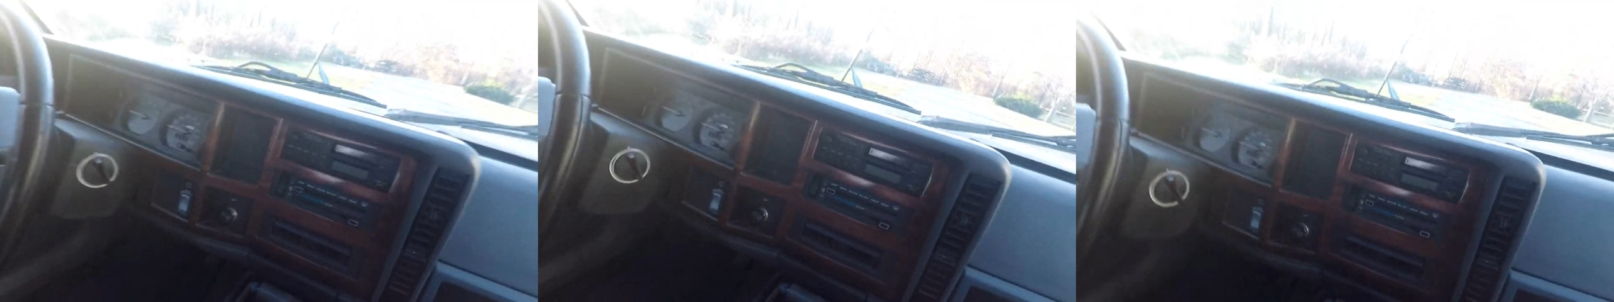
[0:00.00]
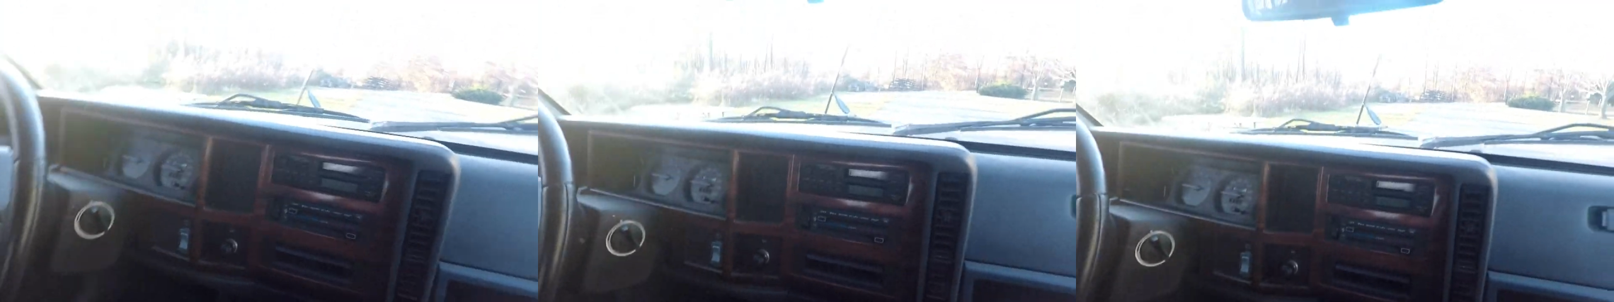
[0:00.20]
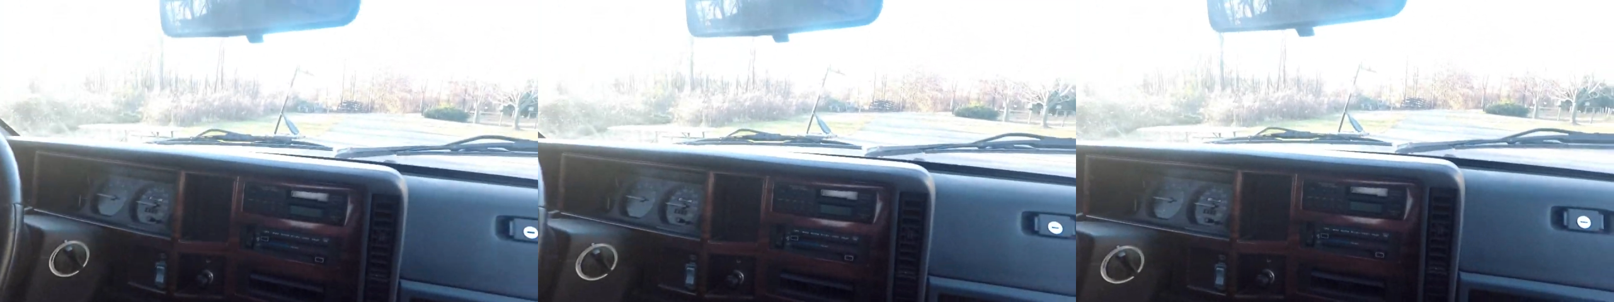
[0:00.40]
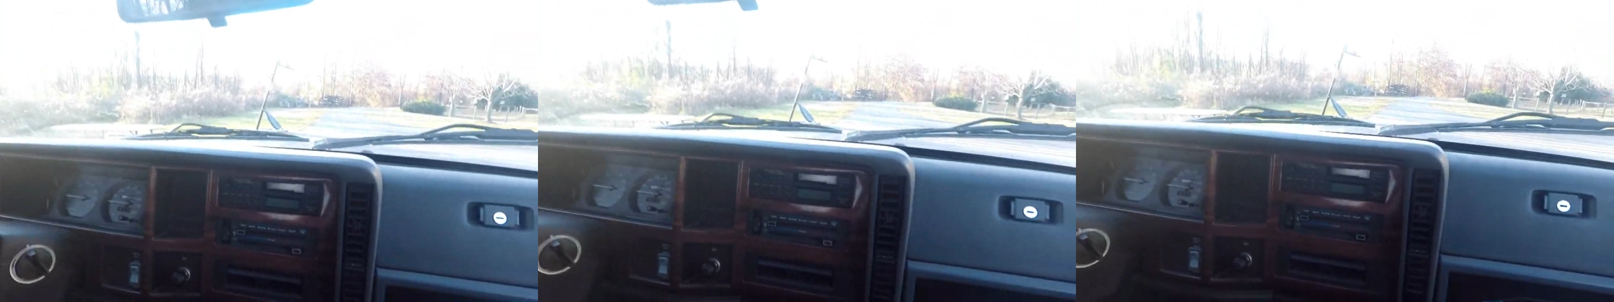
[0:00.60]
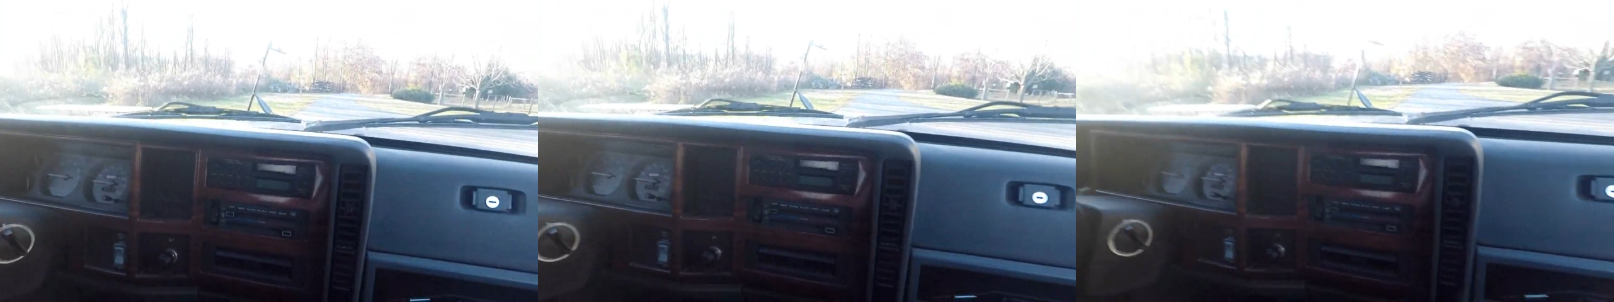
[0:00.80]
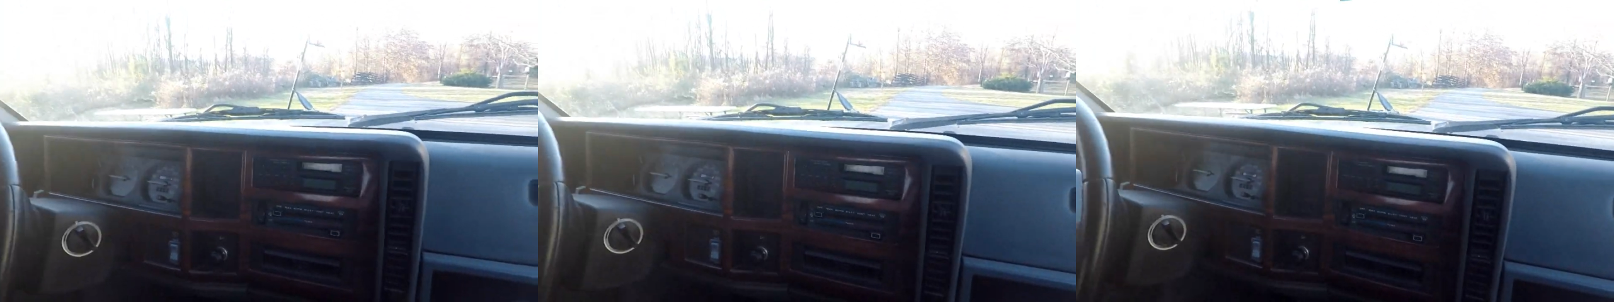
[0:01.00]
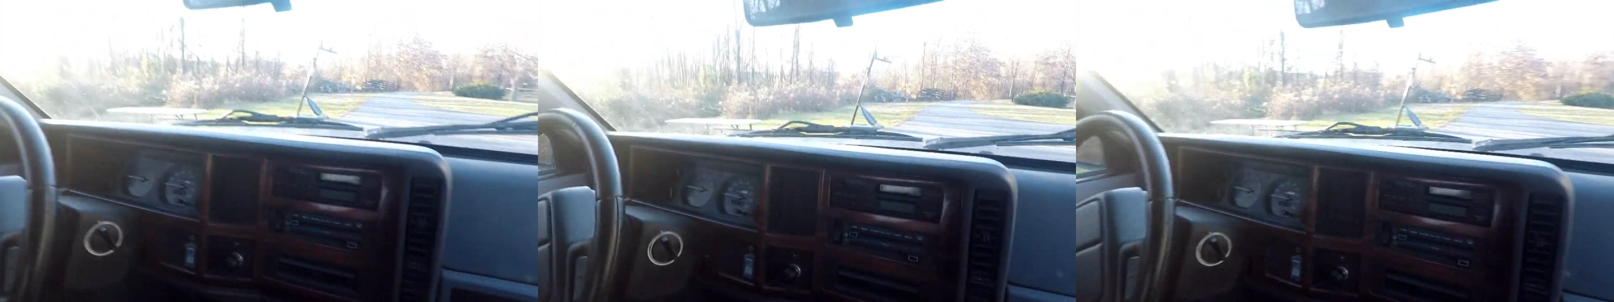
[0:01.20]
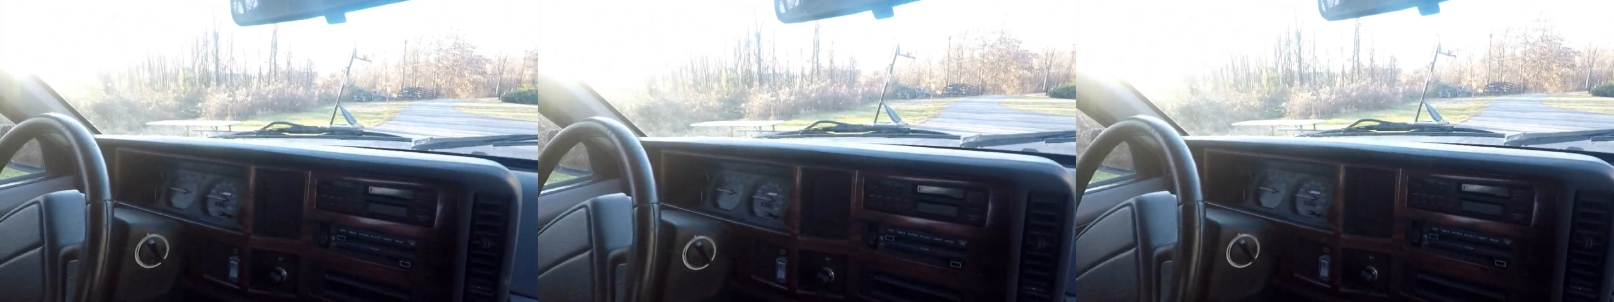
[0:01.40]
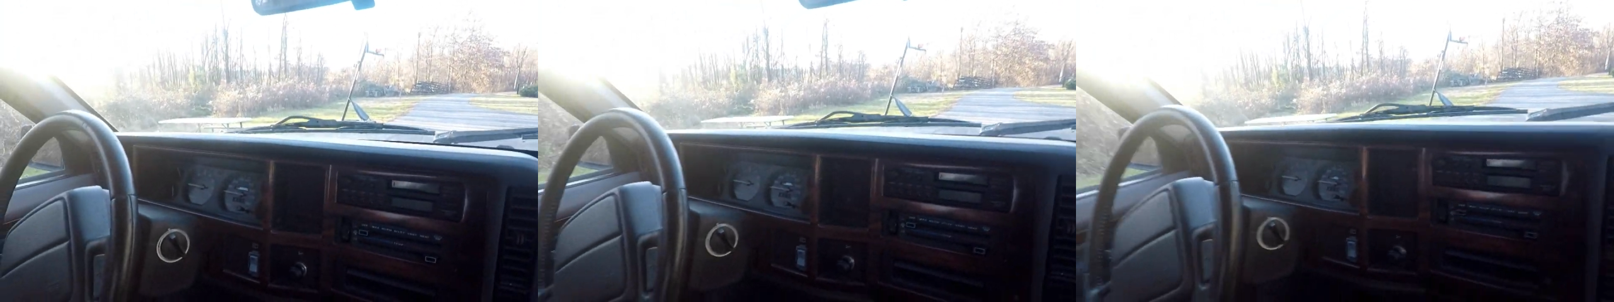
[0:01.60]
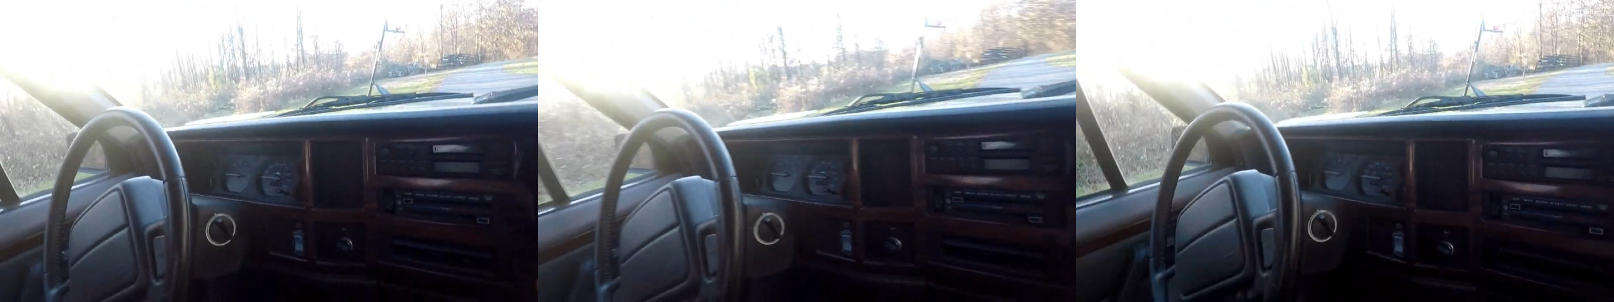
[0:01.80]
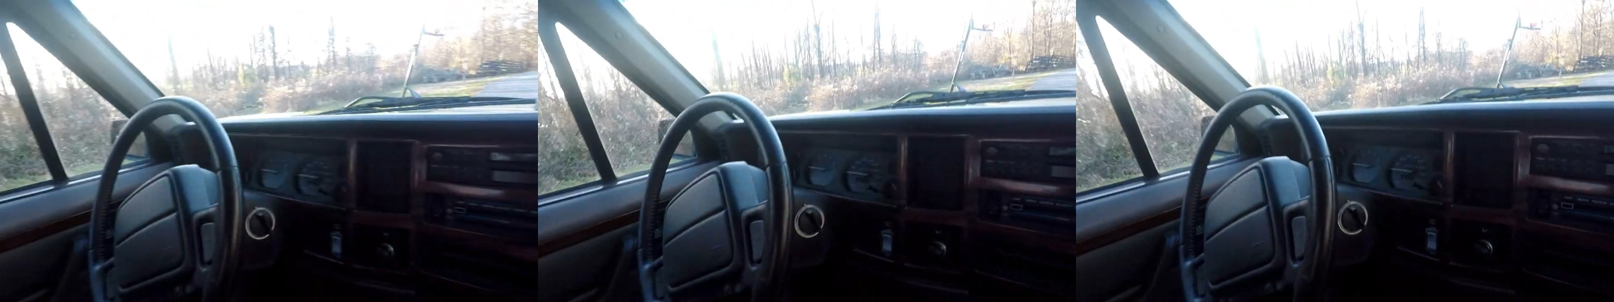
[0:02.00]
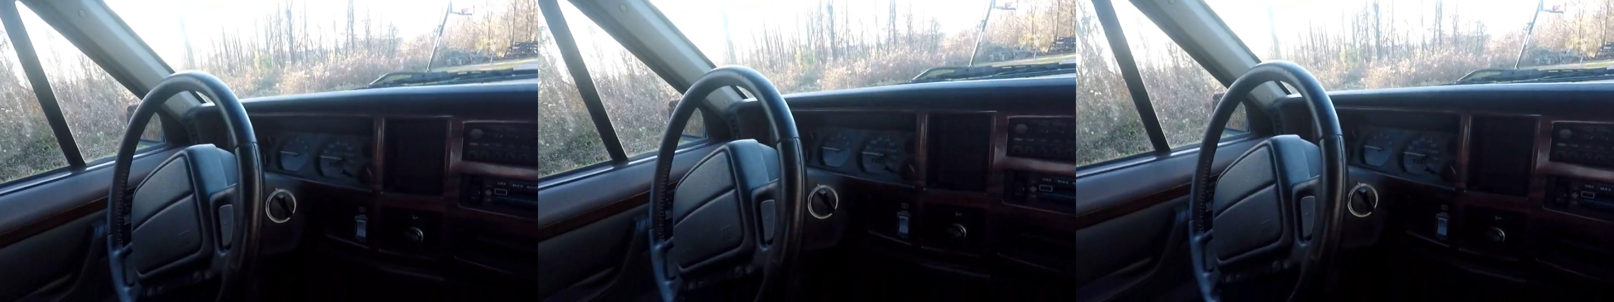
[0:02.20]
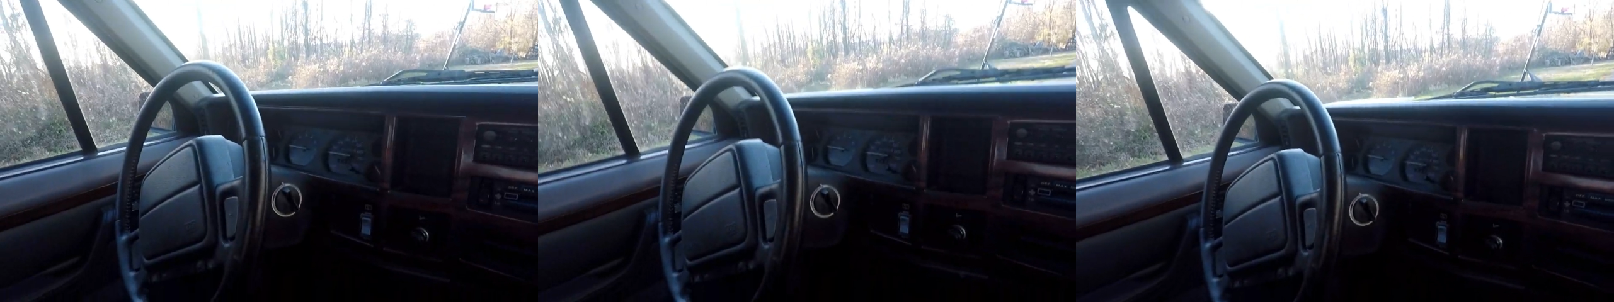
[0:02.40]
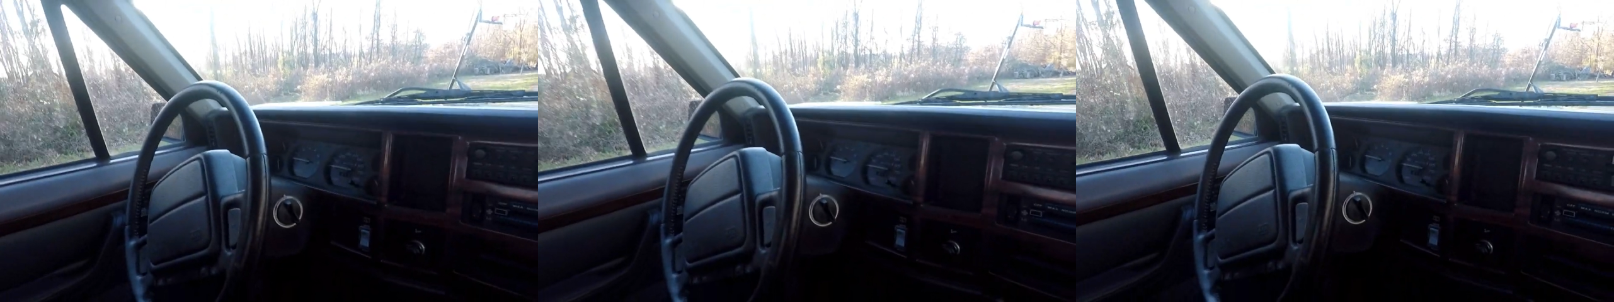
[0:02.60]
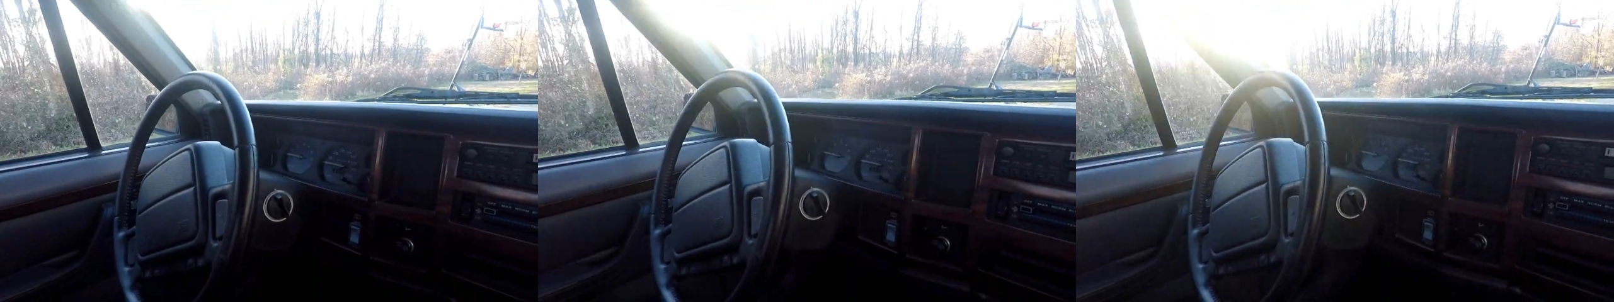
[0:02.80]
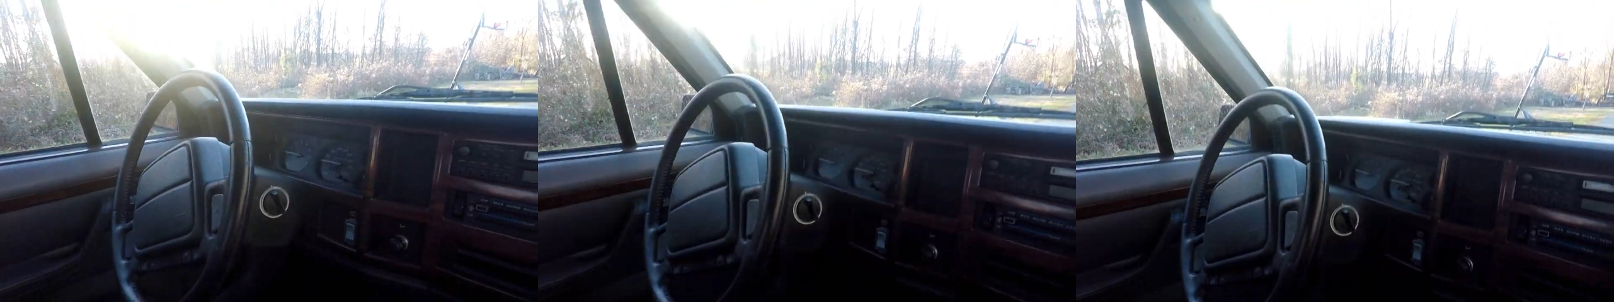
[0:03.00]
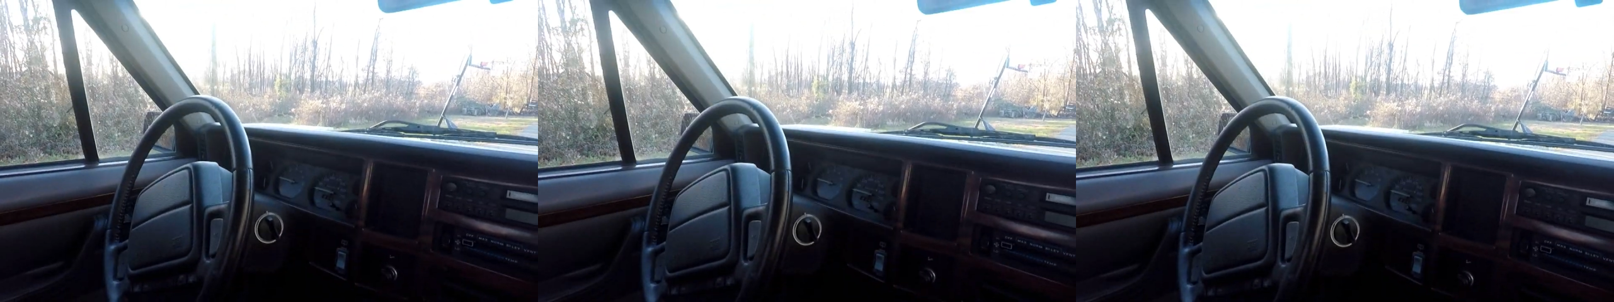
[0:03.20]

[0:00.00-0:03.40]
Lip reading: No face is visible, so there are no lips to read.